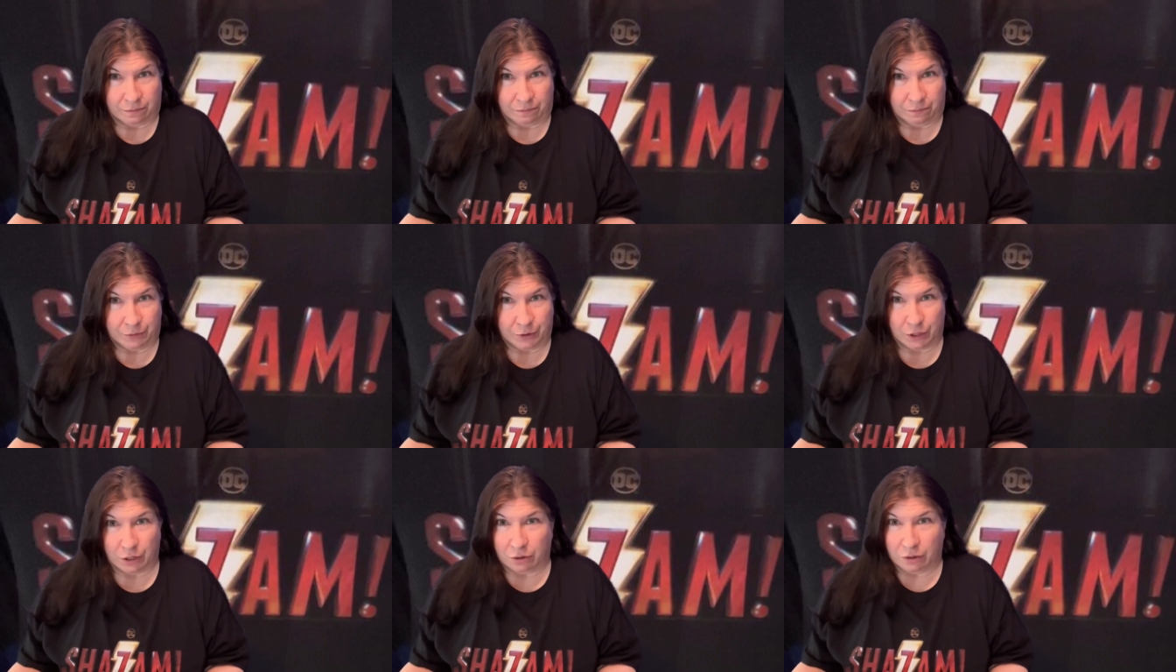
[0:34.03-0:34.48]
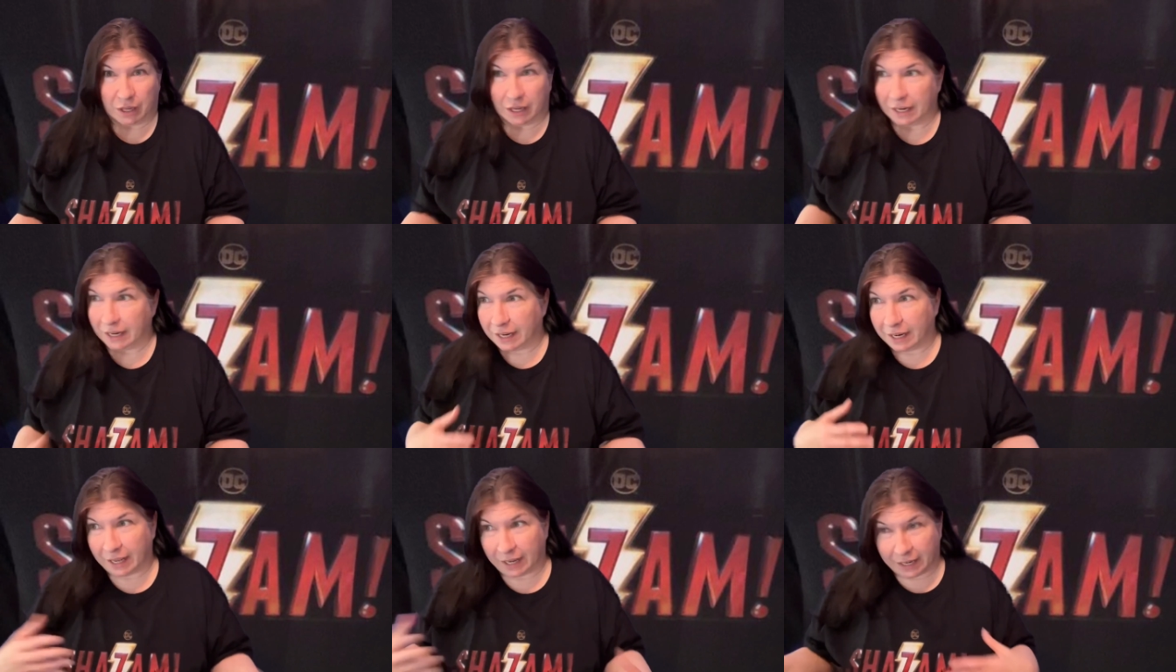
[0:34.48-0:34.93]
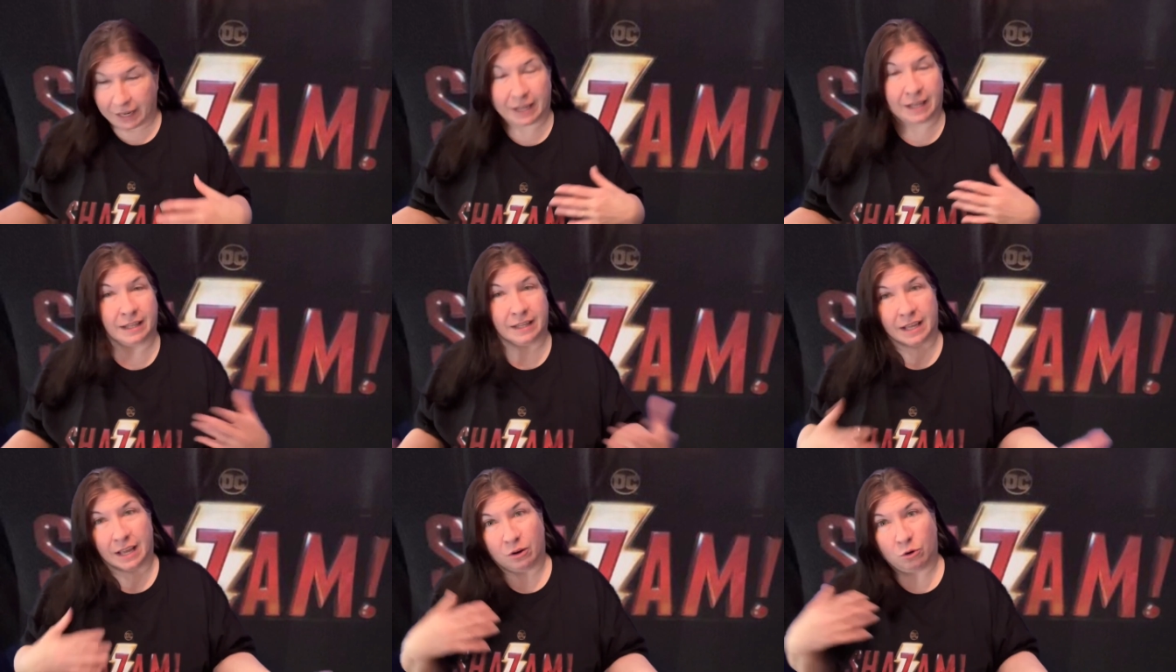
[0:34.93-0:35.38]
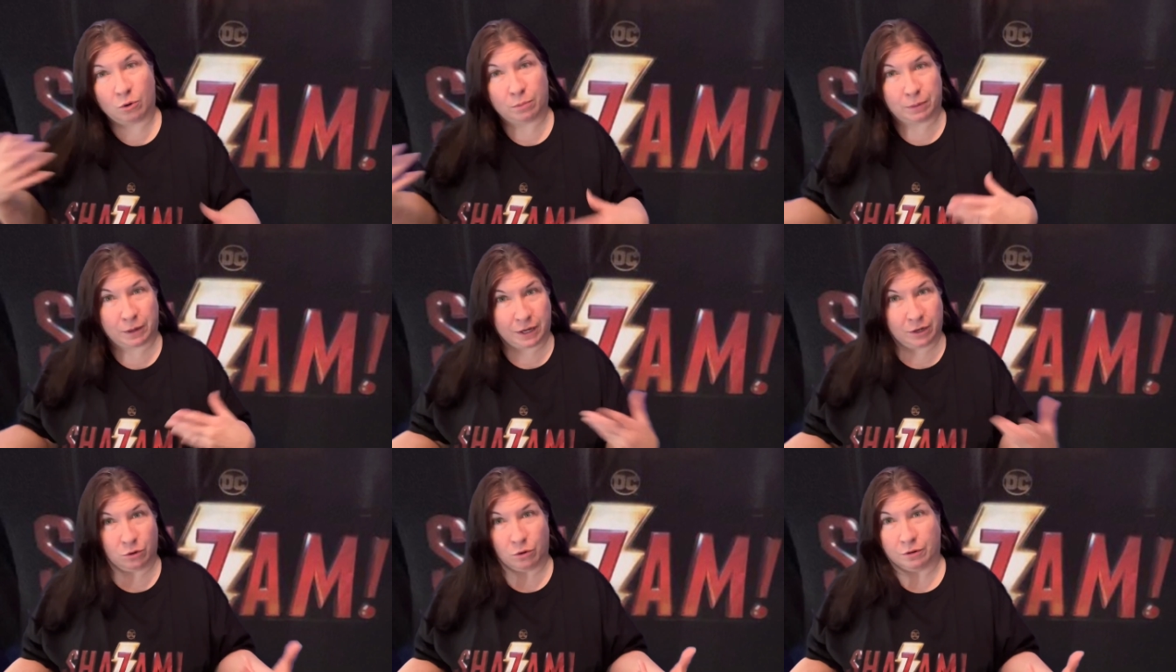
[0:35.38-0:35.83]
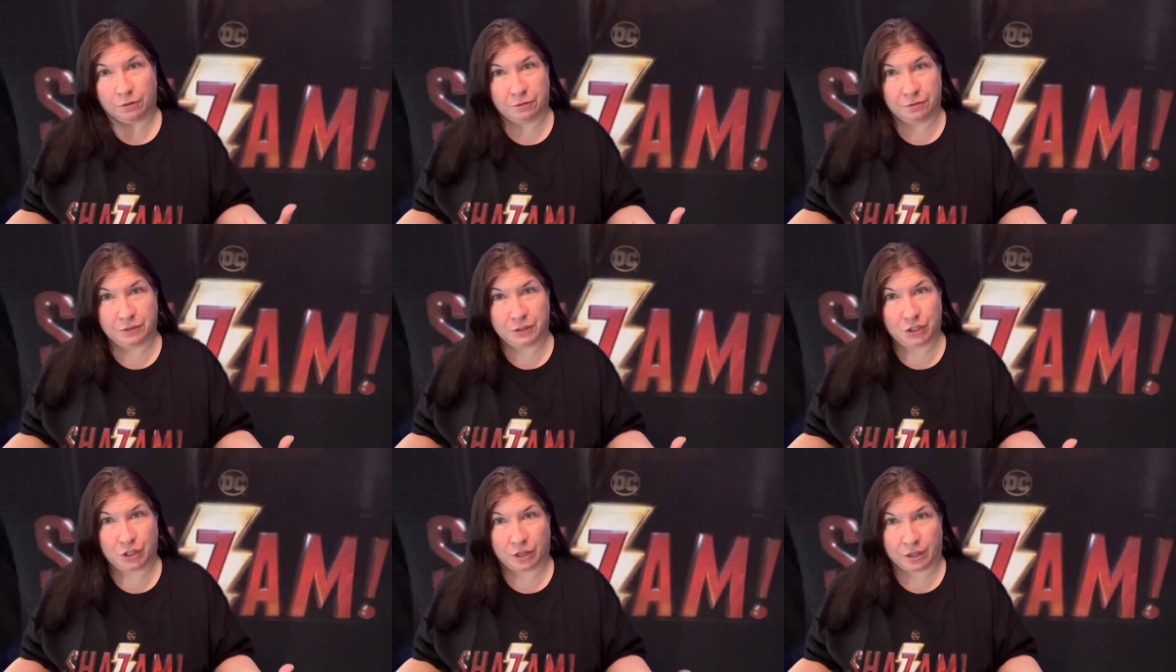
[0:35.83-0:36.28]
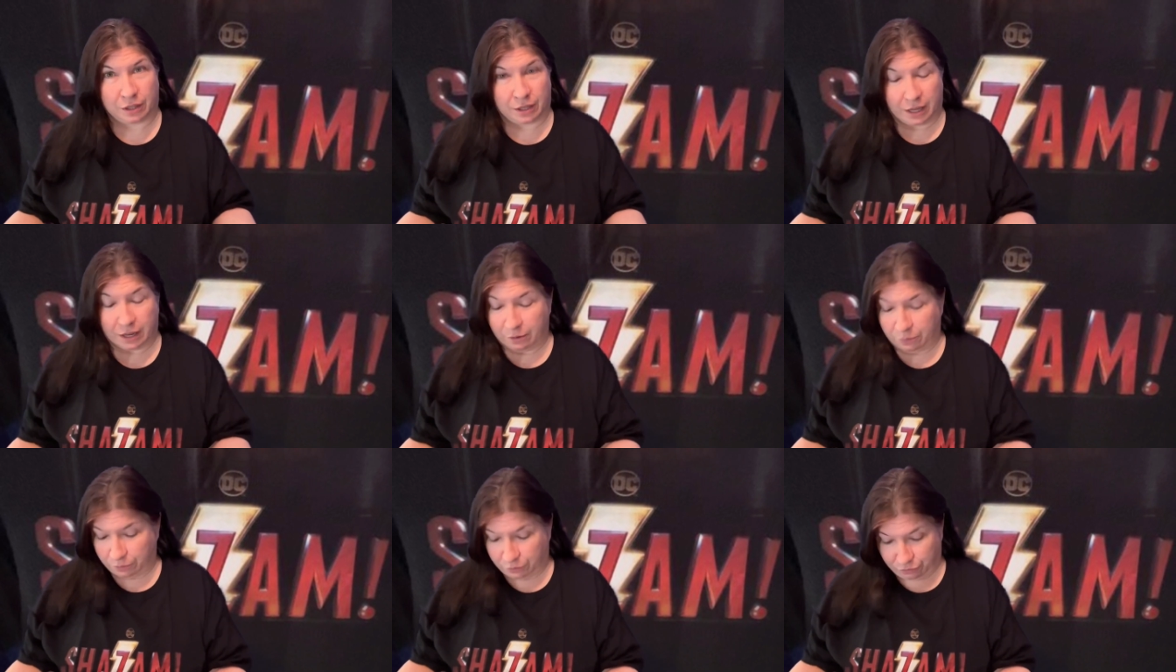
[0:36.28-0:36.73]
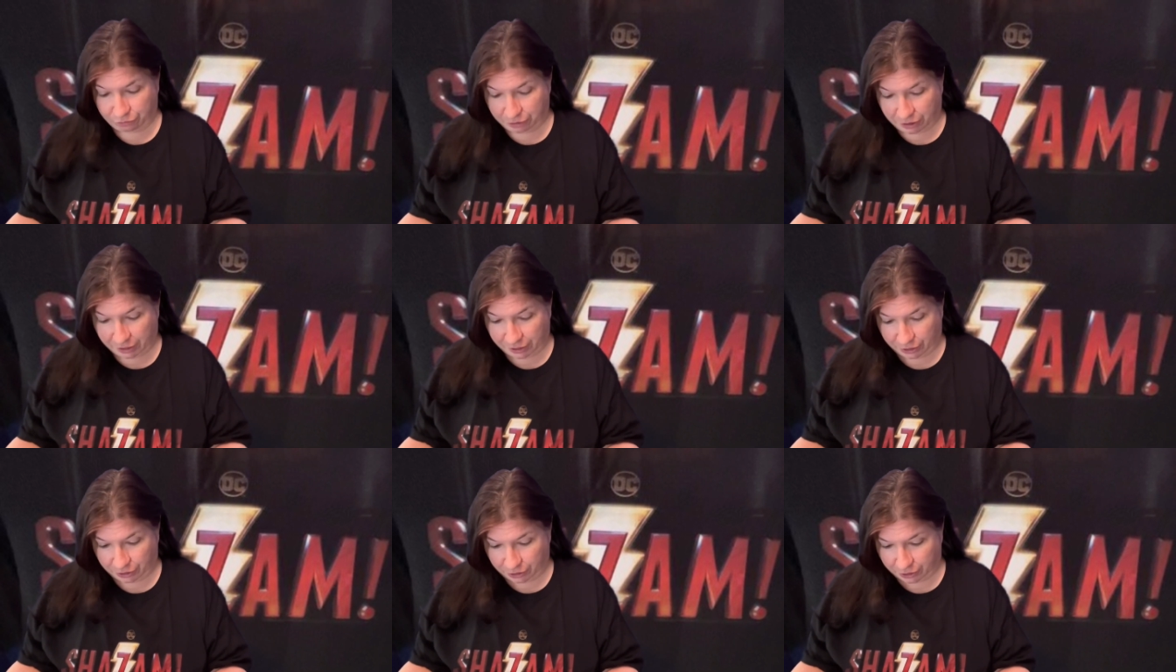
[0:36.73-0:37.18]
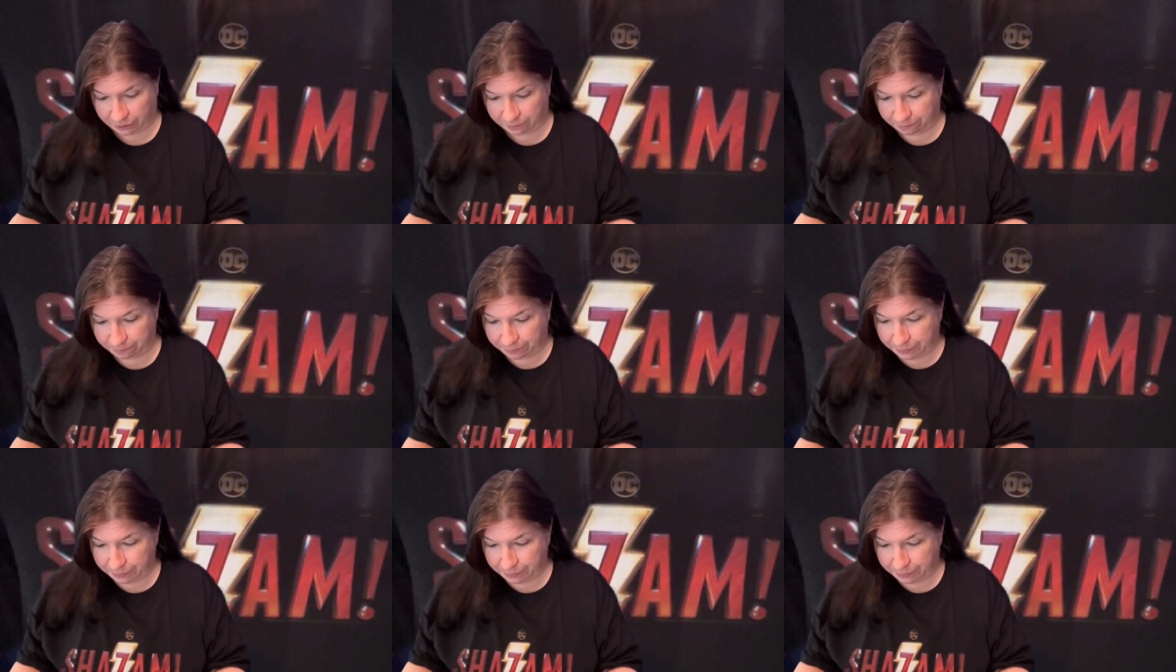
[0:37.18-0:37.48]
You know, like, like, like they all played off of each other. It was really good.